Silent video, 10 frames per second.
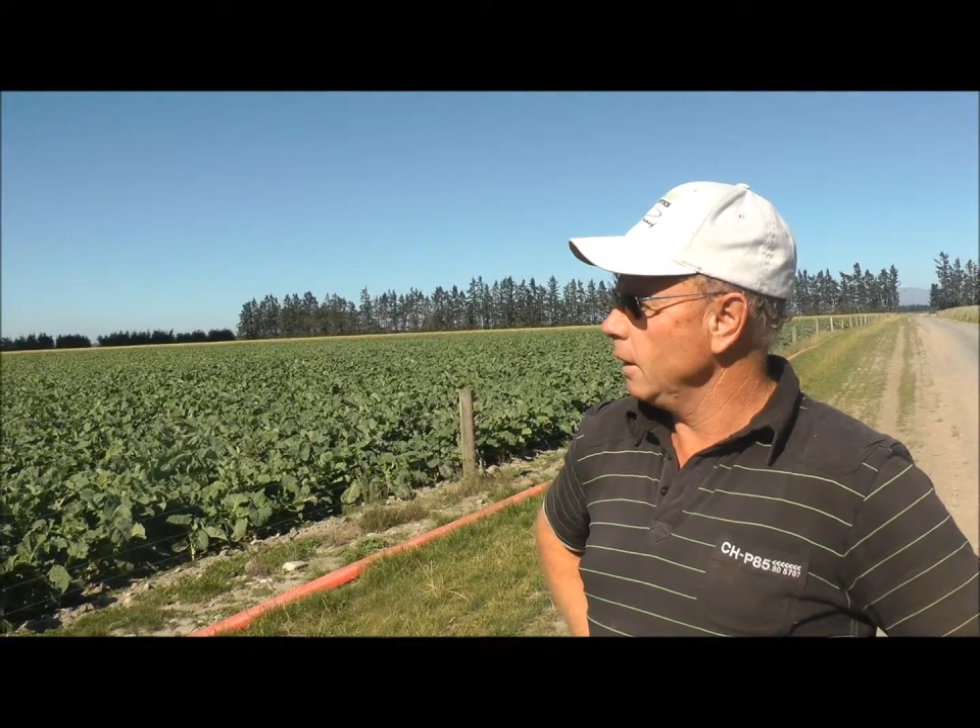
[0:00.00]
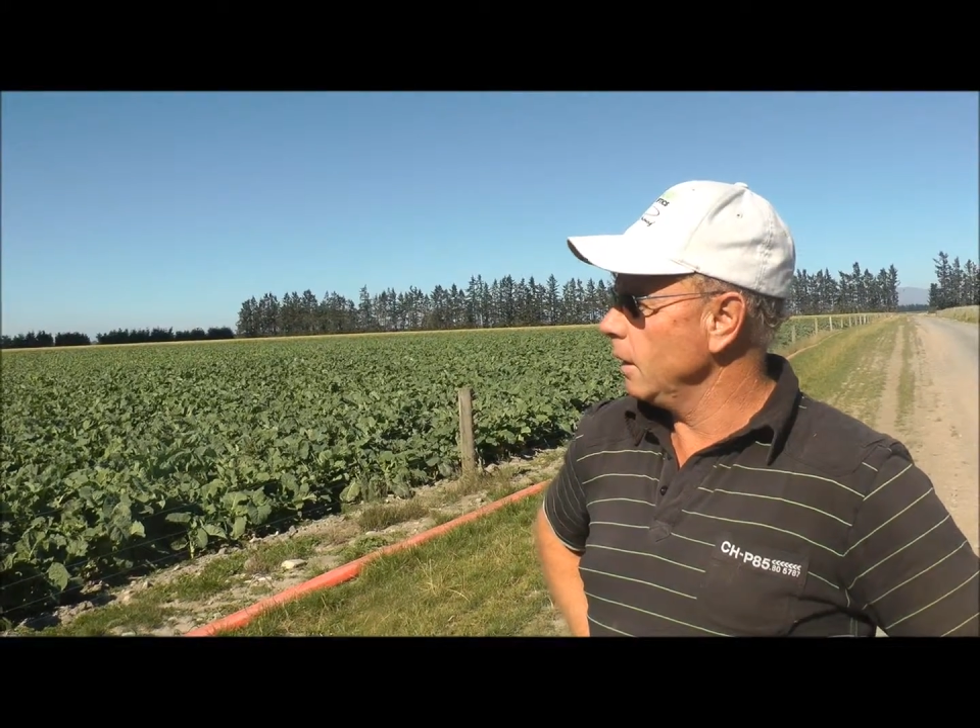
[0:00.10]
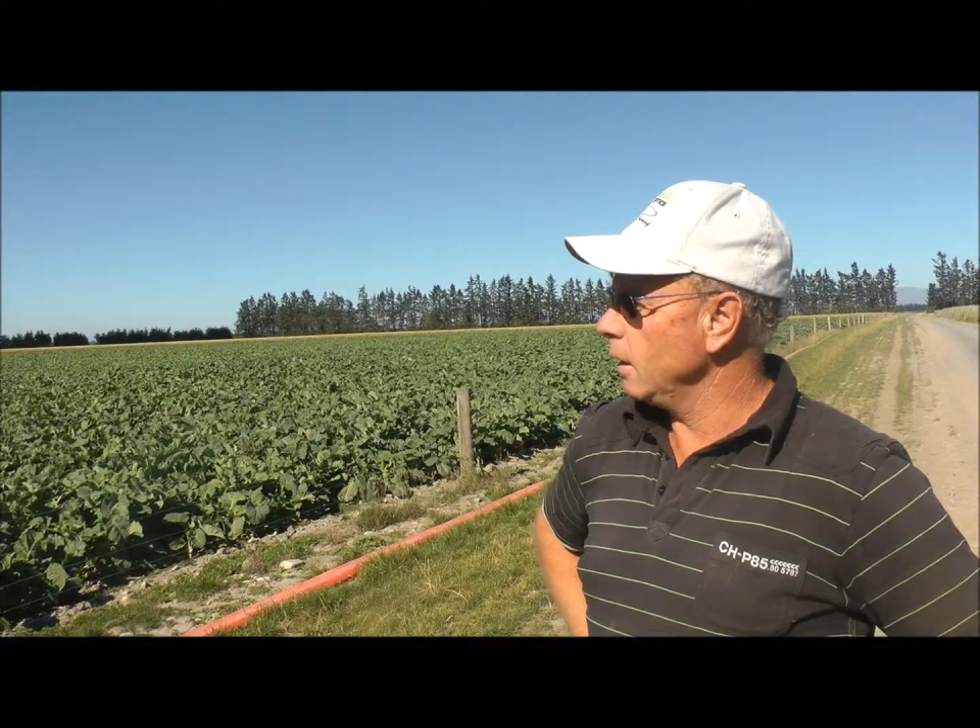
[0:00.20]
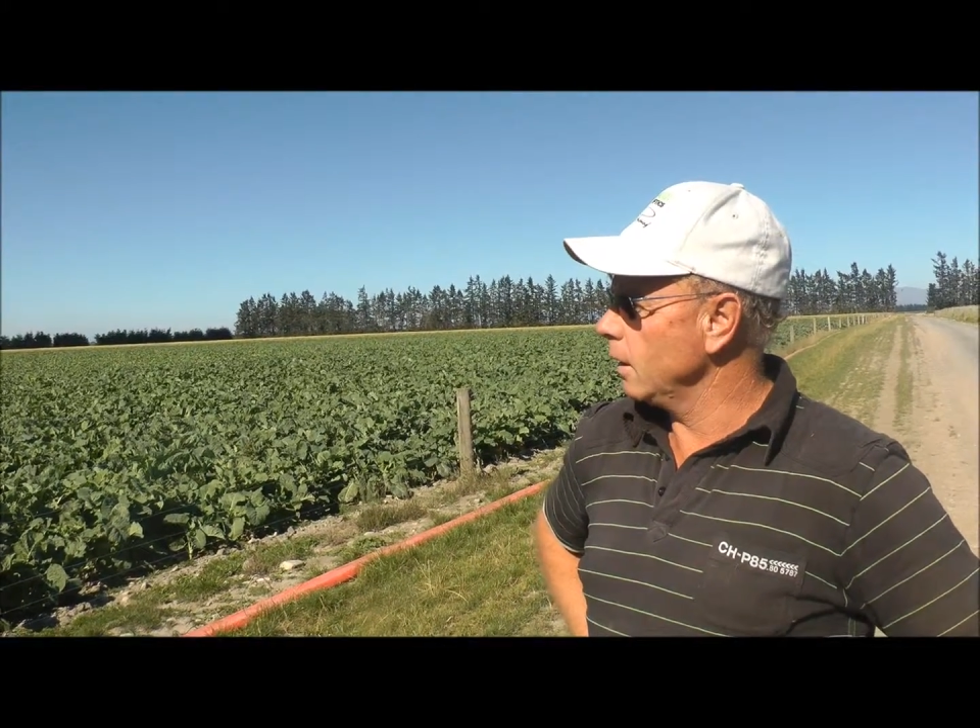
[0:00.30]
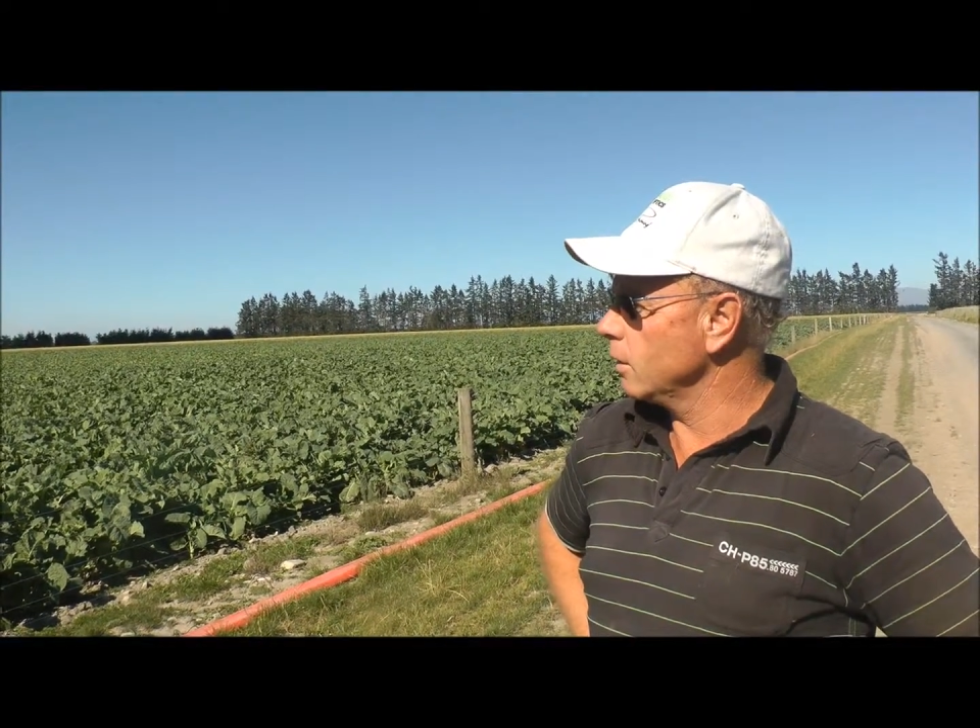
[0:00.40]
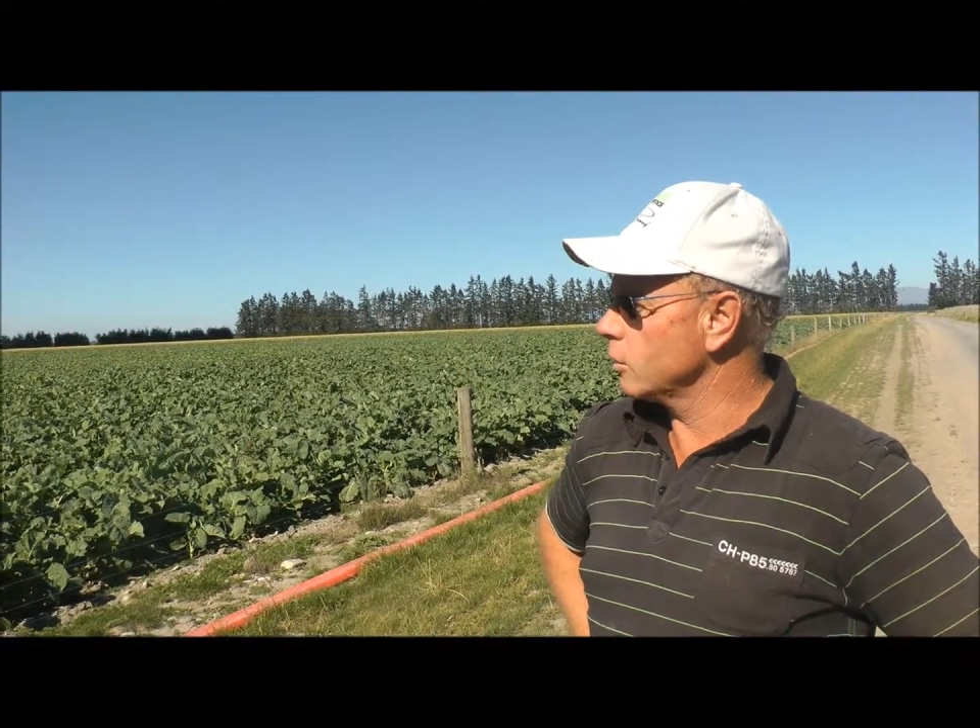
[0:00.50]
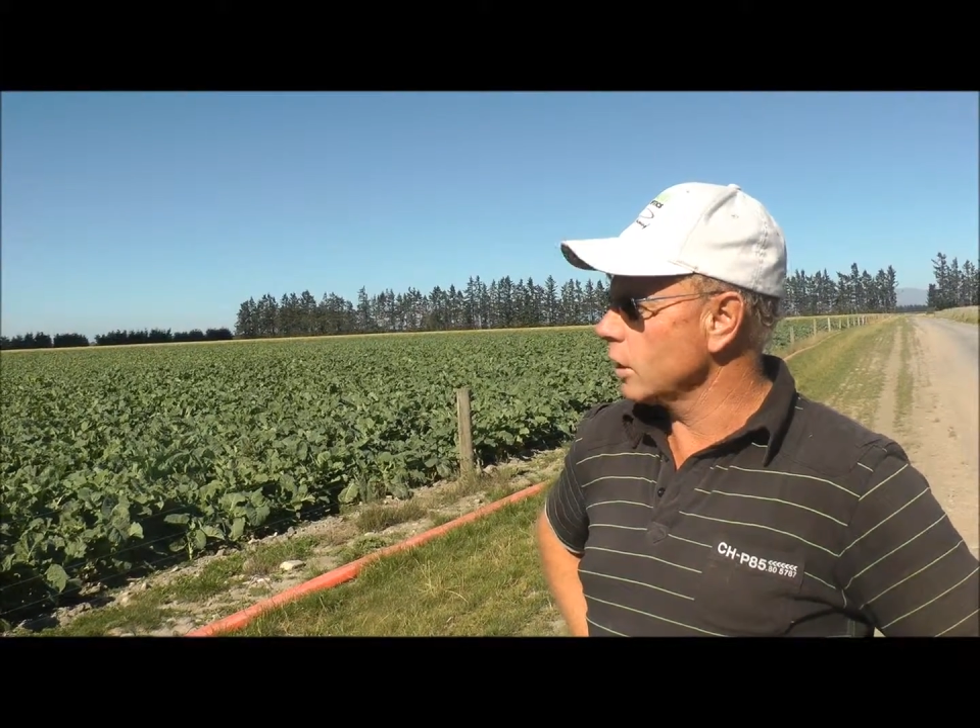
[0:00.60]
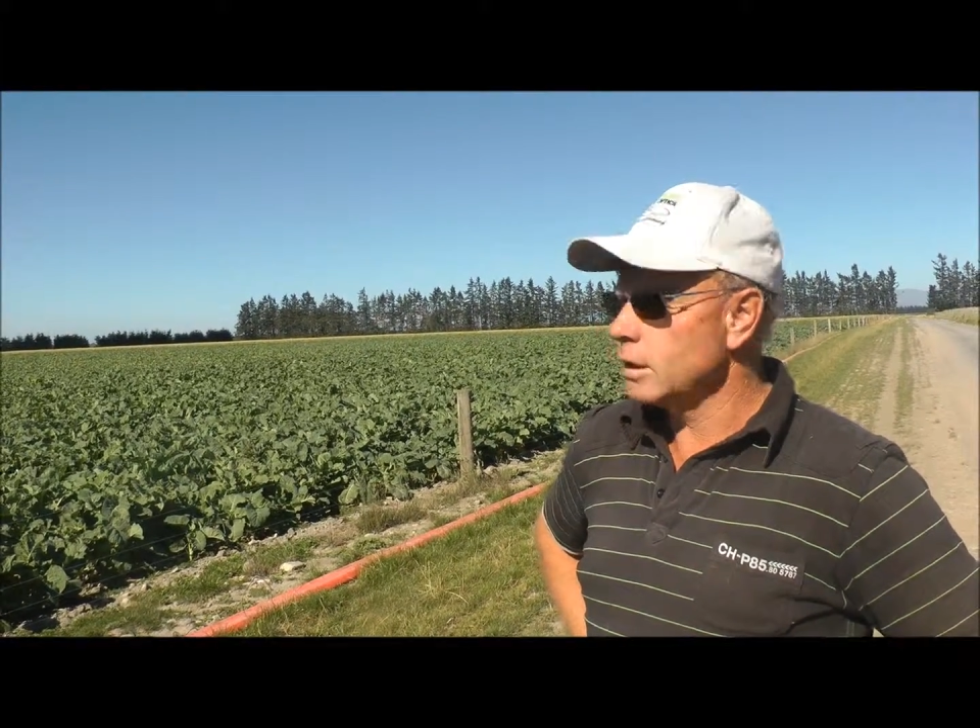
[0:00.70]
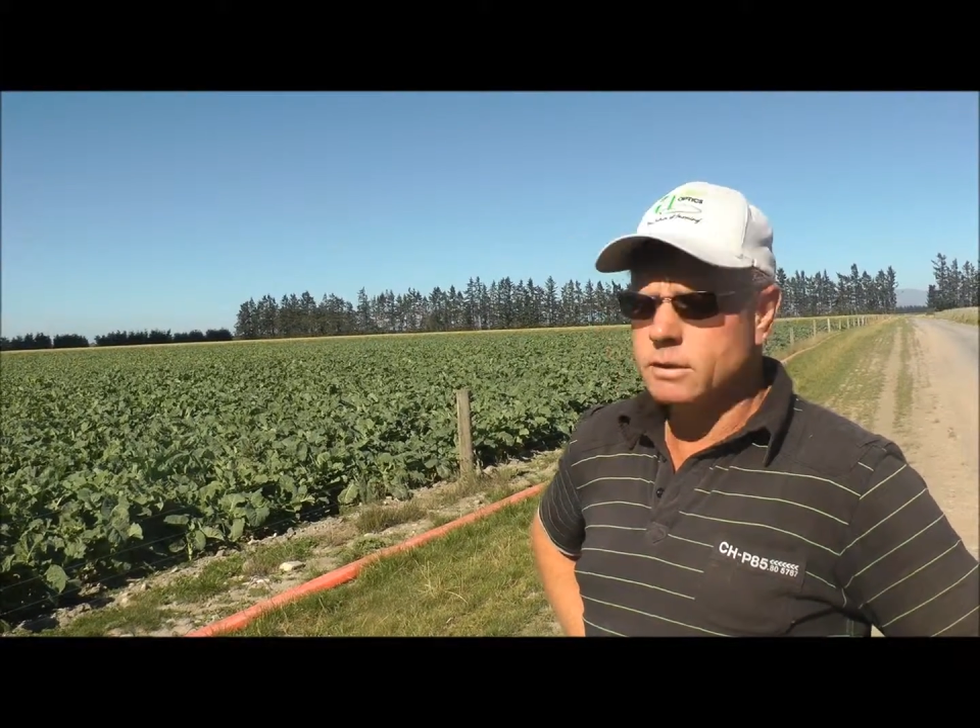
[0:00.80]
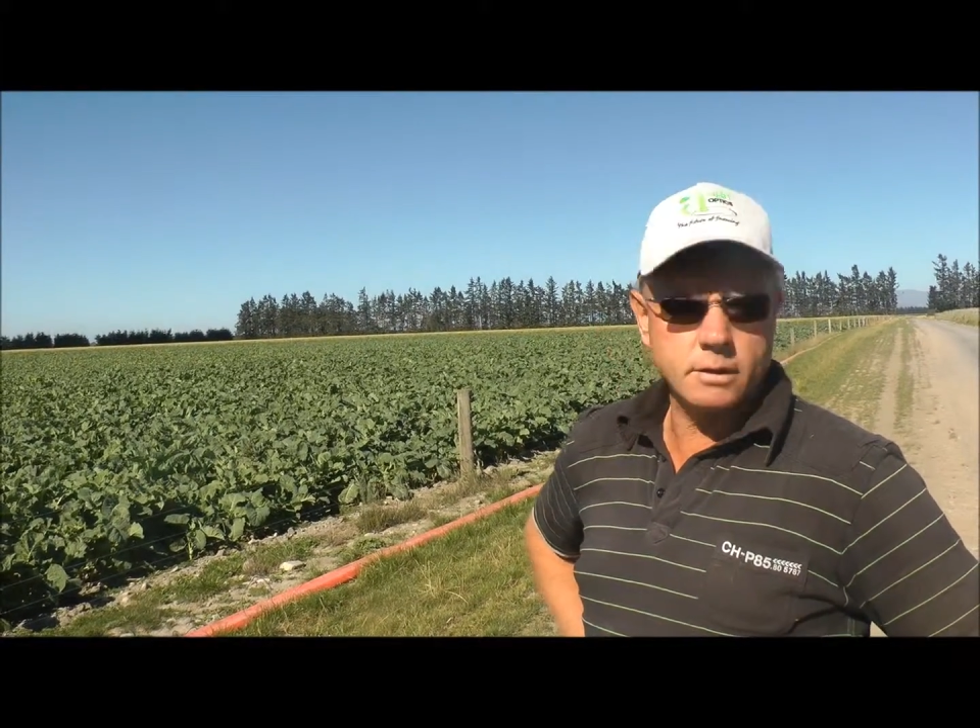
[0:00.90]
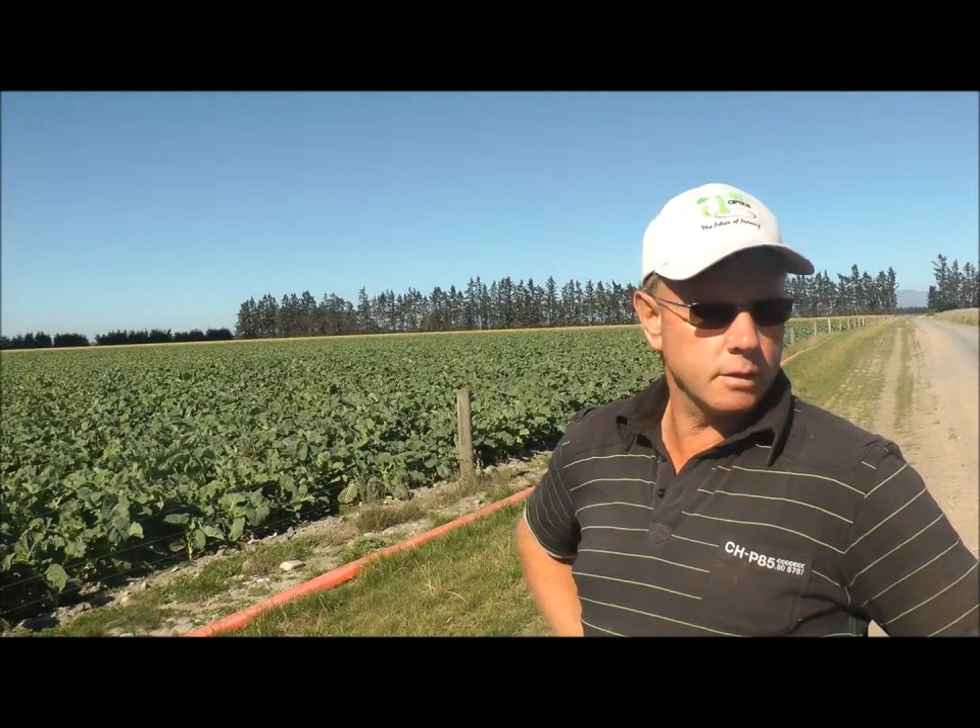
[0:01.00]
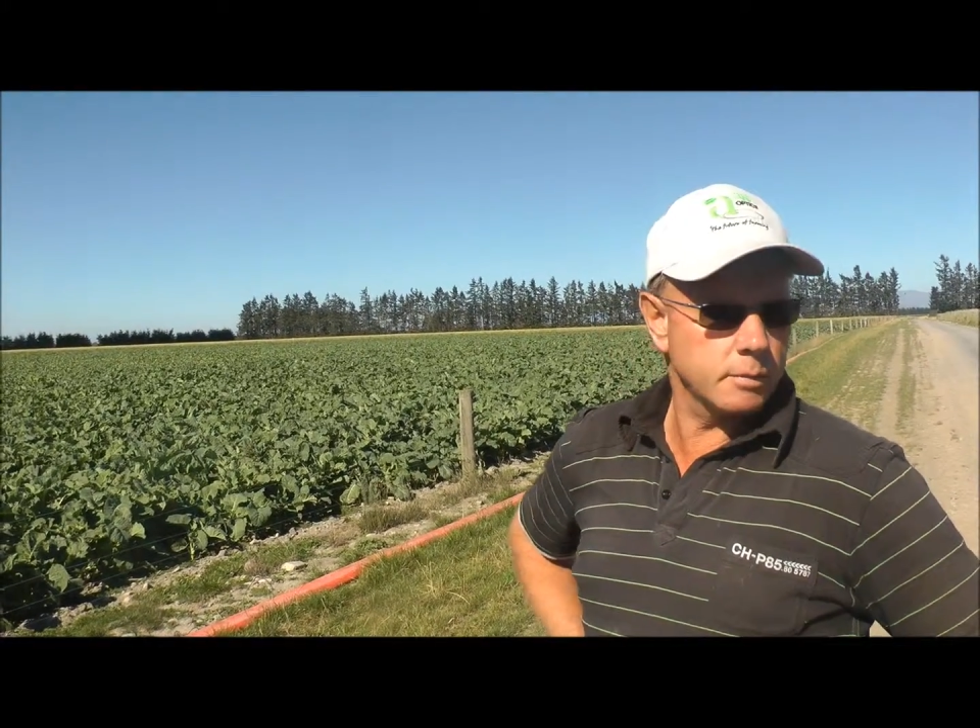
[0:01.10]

and changed